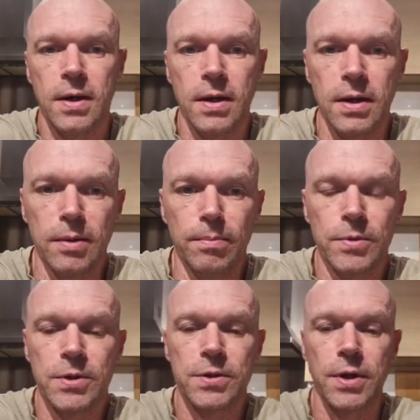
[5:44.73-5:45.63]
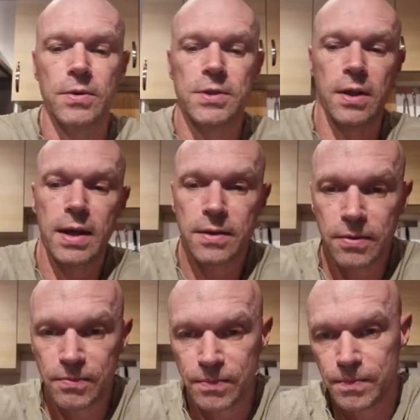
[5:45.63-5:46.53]
So
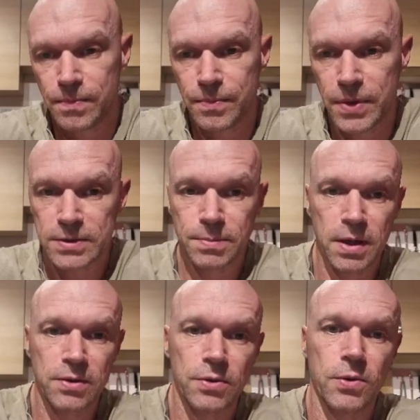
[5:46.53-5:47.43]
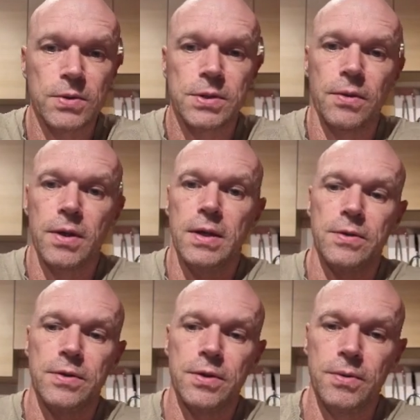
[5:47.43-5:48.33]
that's my thoughts on
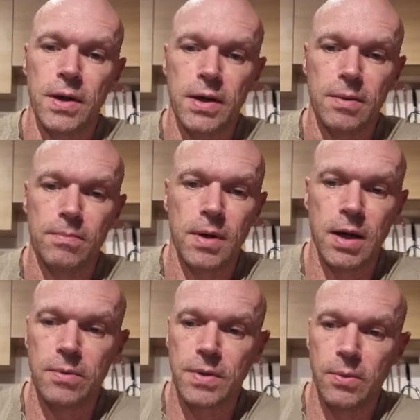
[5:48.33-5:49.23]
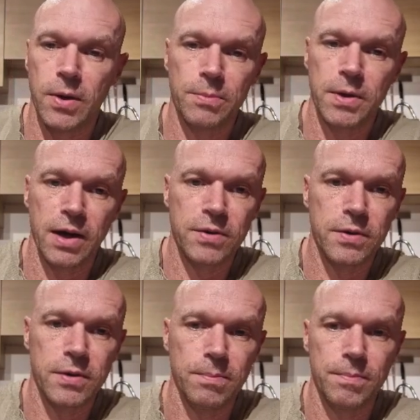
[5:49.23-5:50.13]
these two. I won't be
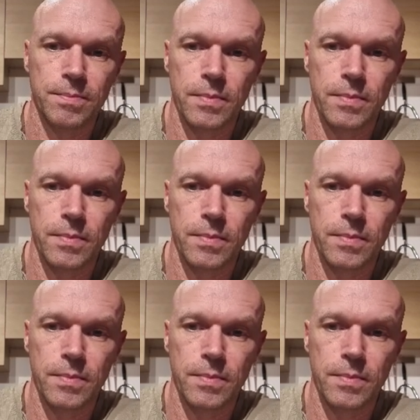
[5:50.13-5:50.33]
having them.